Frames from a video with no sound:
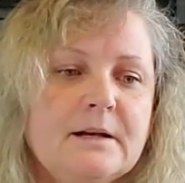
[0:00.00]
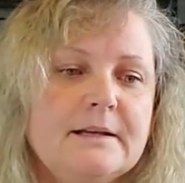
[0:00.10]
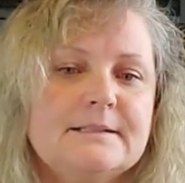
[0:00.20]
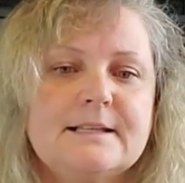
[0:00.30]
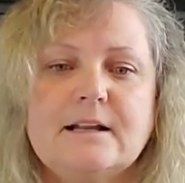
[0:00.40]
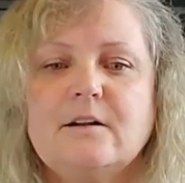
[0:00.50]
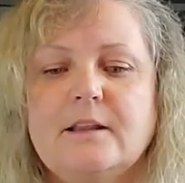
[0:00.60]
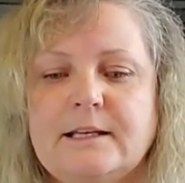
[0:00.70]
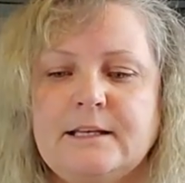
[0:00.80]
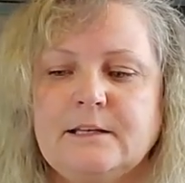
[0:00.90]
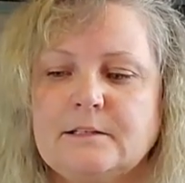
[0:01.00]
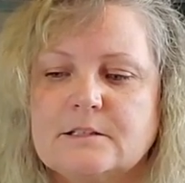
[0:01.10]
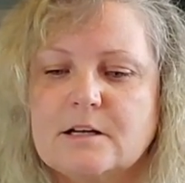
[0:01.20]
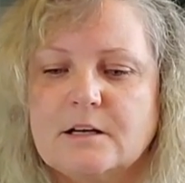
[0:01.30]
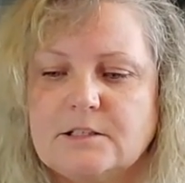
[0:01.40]
is that all I needed
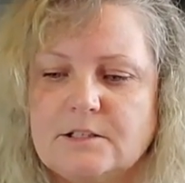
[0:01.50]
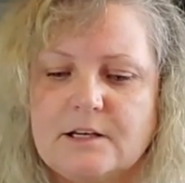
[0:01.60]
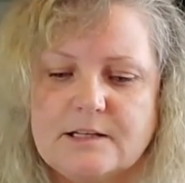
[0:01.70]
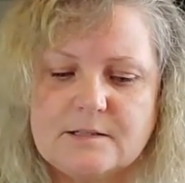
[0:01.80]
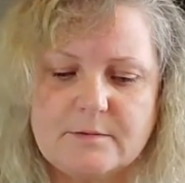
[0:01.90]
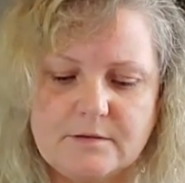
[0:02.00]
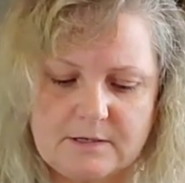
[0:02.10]
to talk to you guys about?